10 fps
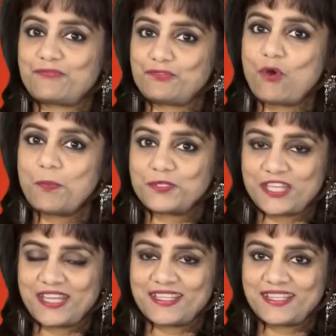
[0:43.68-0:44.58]
have to
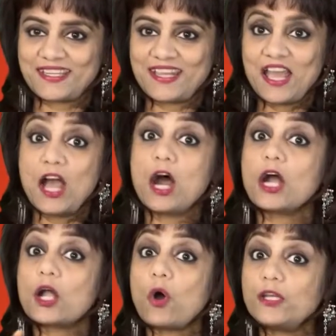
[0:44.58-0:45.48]
obtain
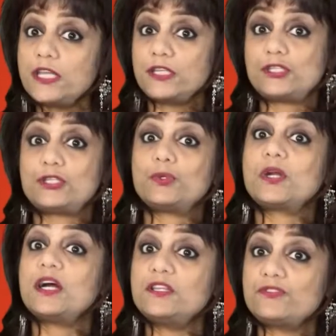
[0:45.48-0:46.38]
according to
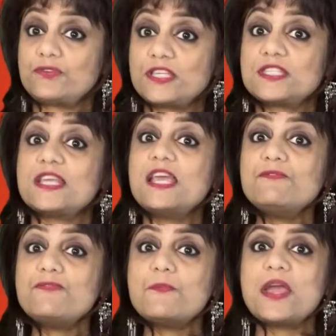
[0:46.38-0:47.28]
country's
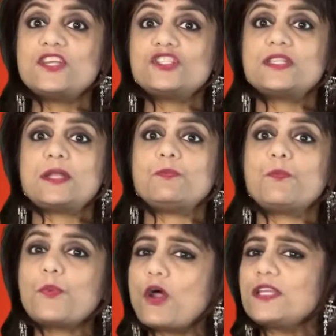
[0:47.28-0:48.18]
information
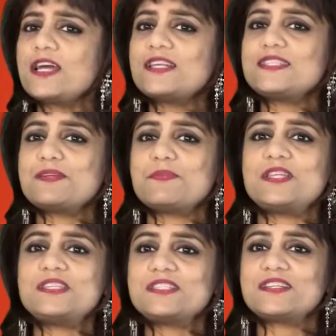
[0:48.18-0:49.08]
and broadcasting
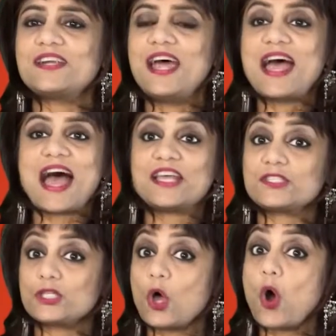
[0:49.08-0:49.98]
minister
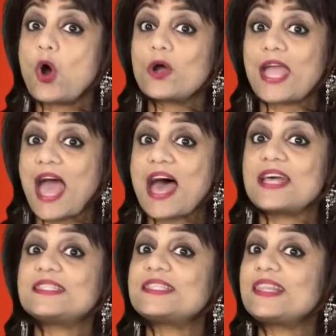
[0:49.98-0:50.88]
as long
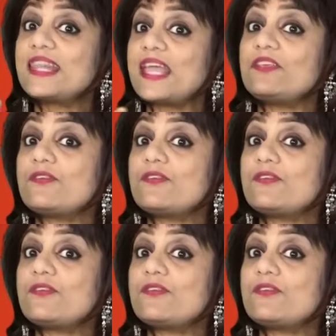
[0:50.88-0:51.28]
as they